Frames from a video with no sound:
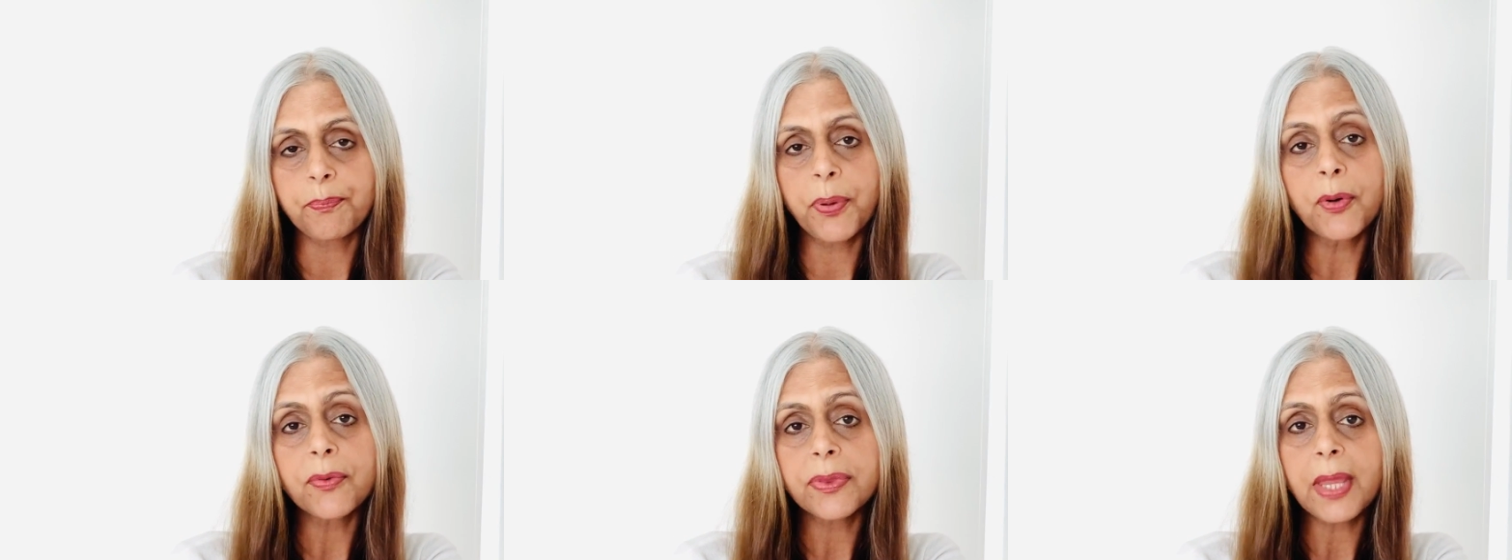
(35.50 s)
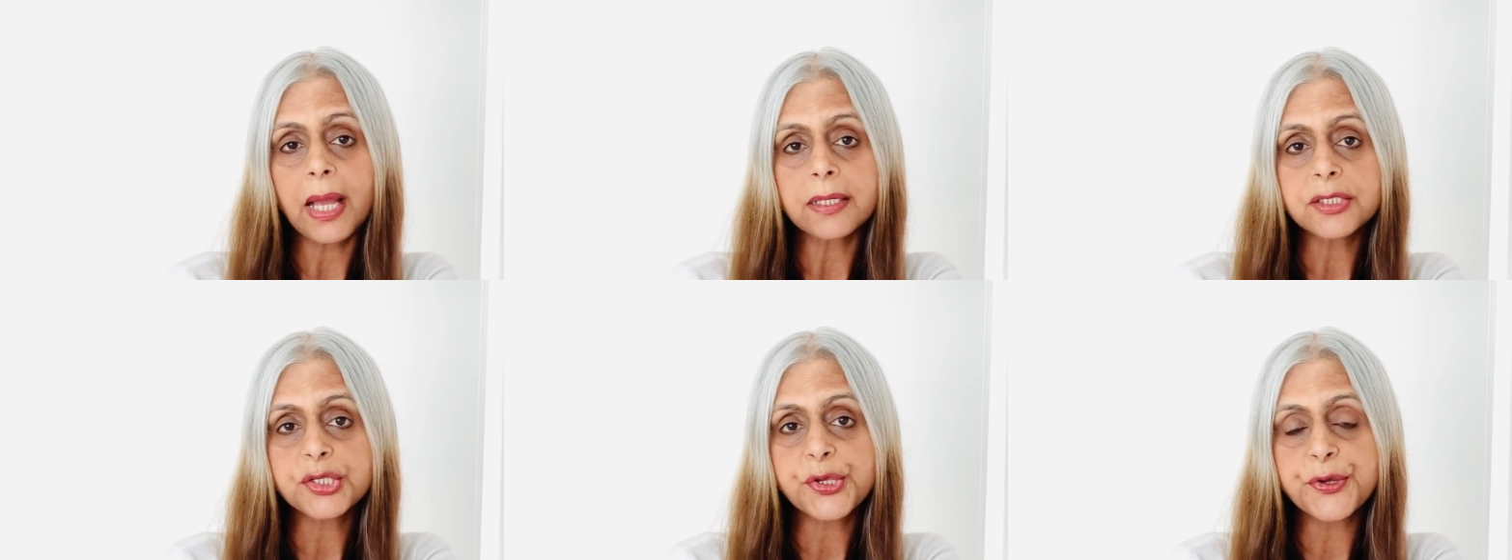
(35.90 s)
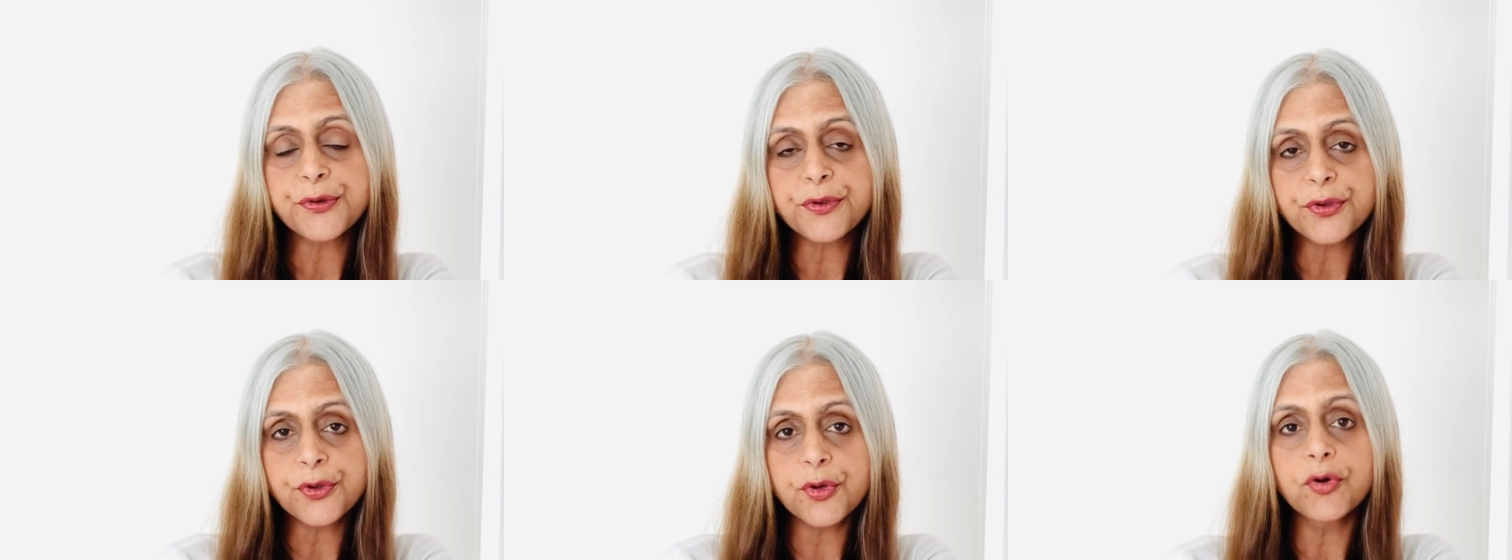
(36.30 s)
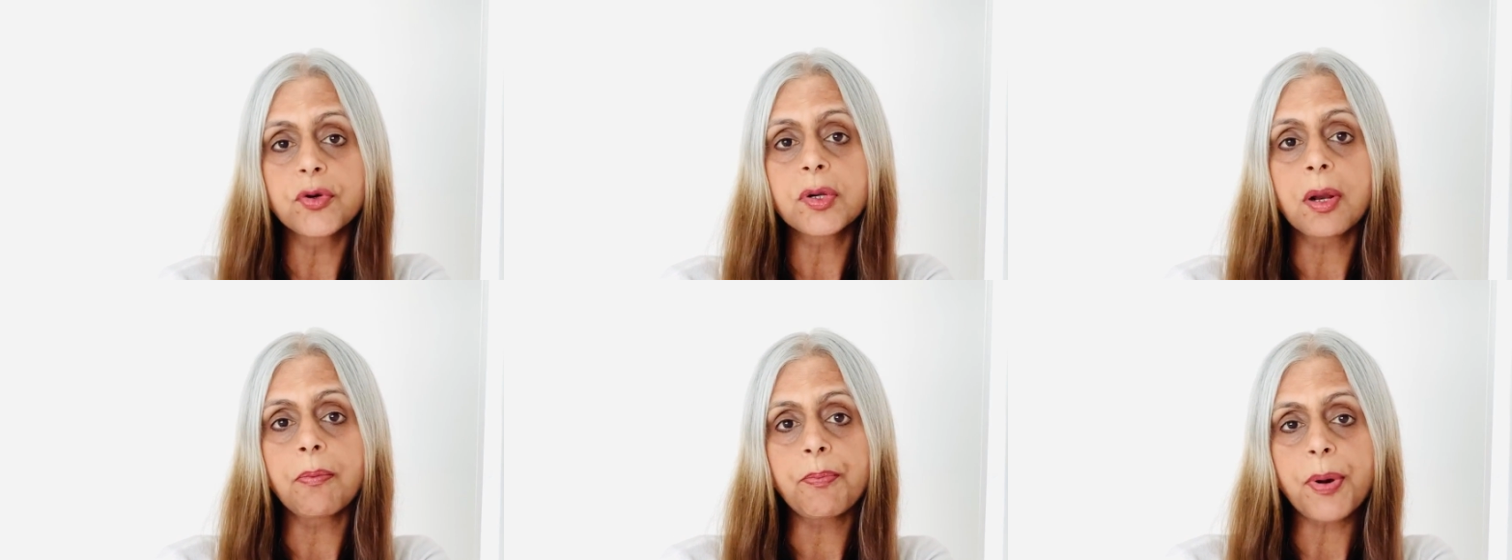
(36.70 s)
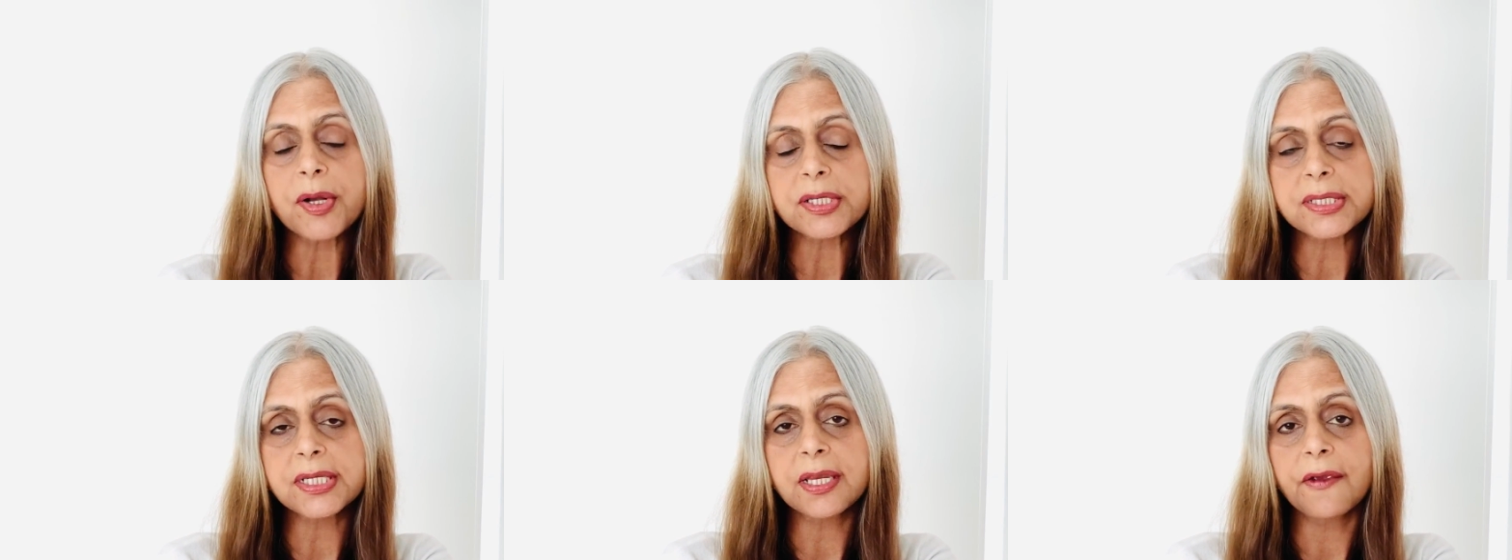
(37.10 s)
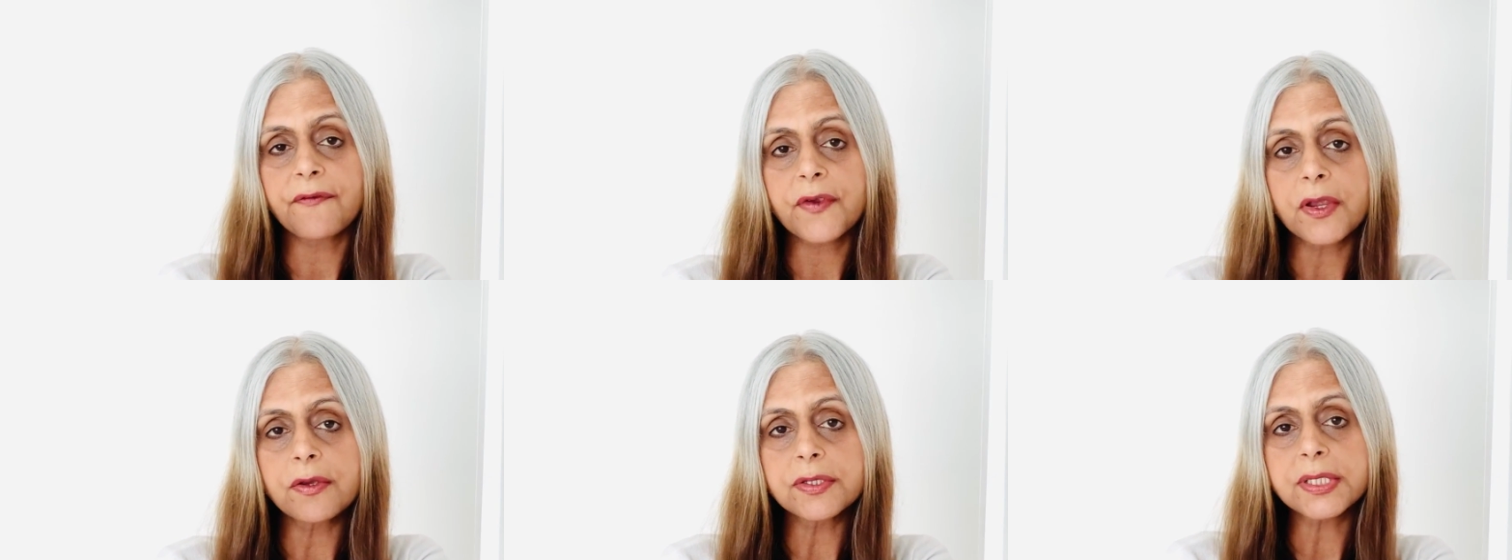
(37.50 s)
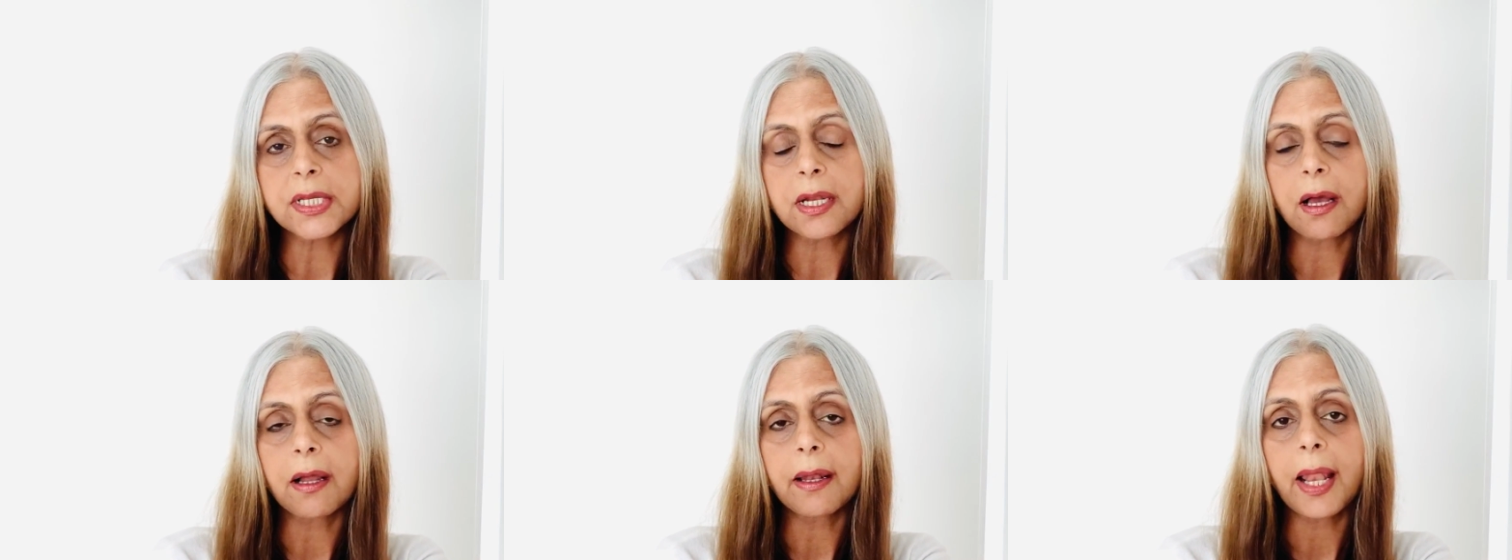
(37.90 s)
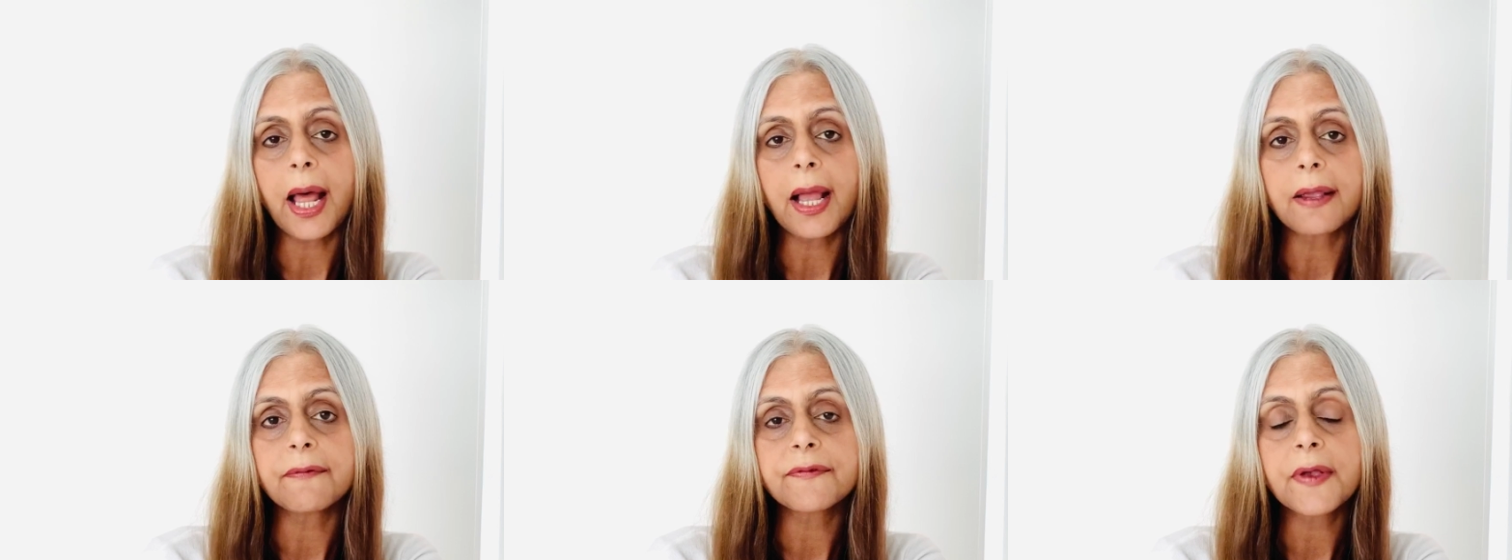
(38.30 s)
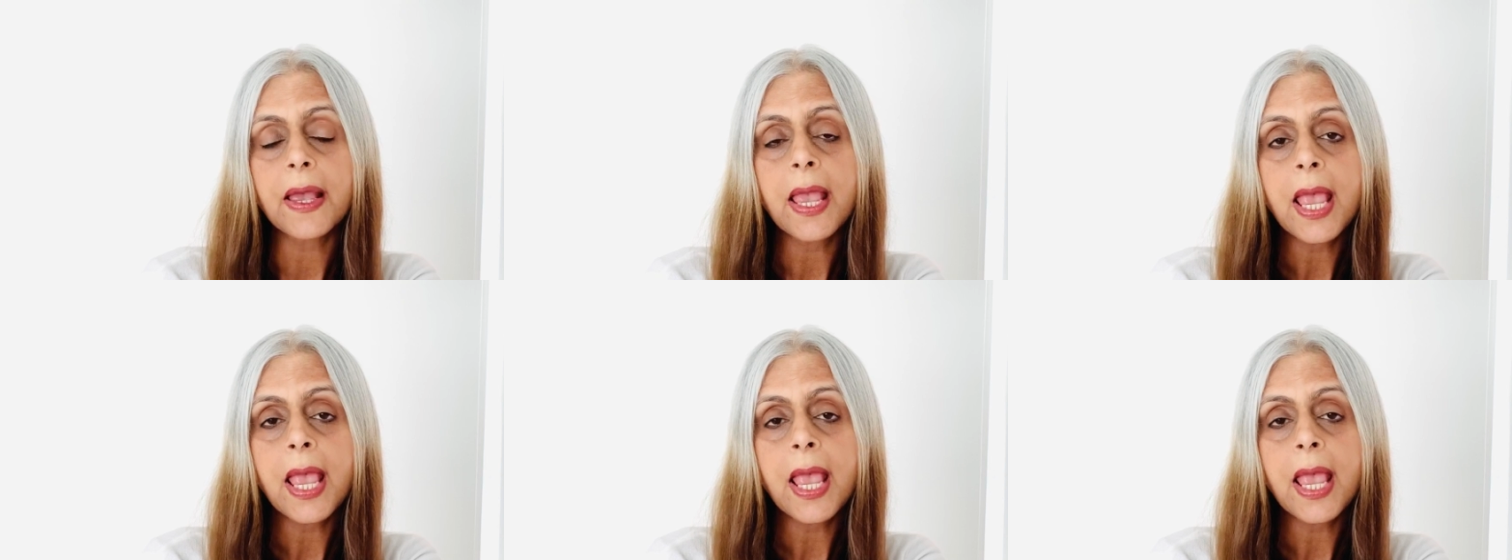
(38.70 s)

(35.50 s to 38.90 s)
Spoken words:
put that to good, positive use in our life.